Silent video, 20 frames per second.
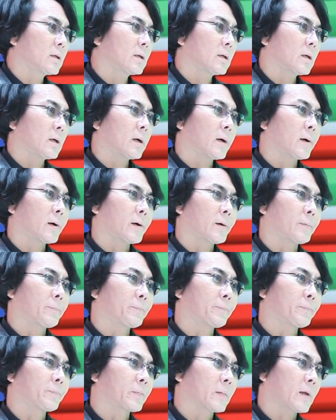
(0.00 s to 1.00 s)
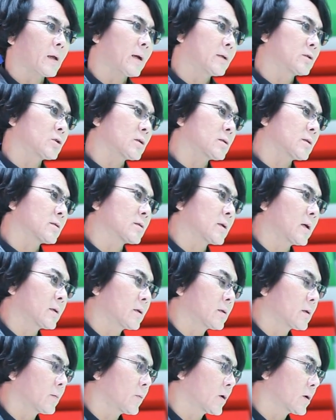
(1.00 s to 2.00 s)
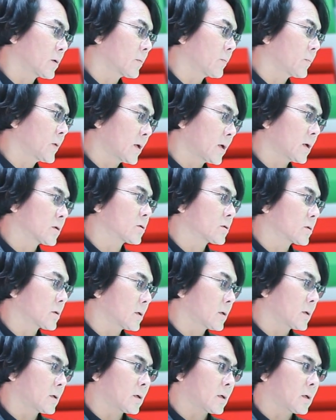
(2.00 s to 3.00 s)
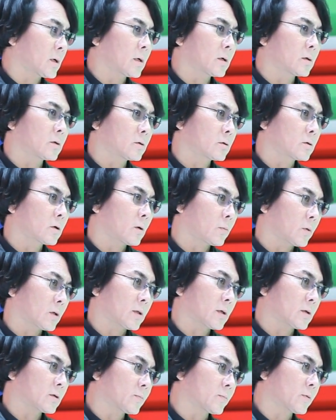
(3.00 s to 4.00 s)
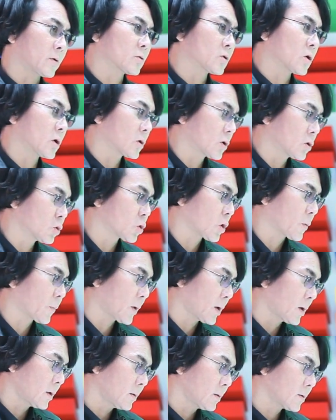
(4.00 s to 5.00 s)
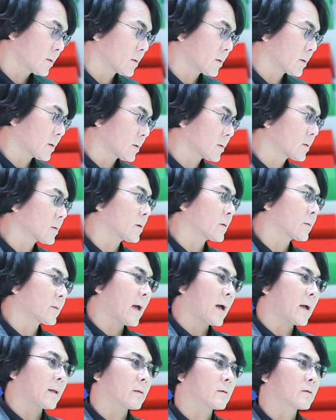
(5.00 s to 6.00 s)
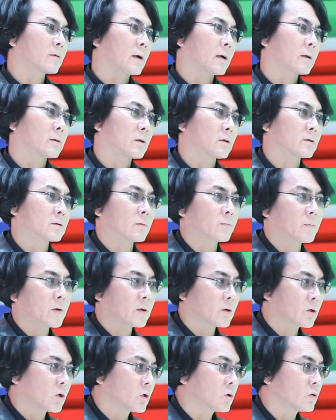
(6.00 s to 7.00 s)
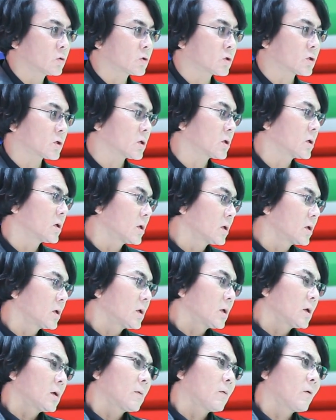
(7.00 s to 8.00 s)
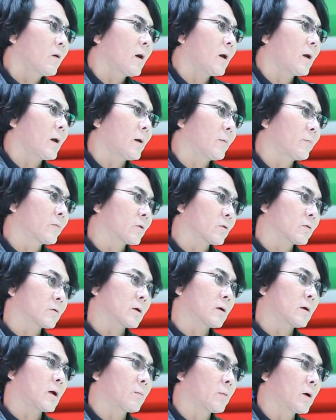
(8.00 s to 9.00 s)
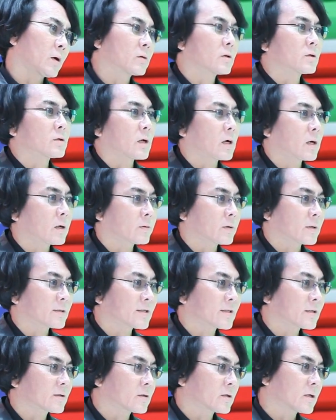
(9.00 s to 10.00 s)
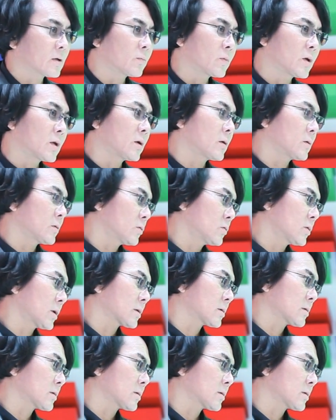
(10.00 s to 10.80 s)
I just started the biggest robotics project in Japan. So that grant is a very huge. Total amount is around the $60 million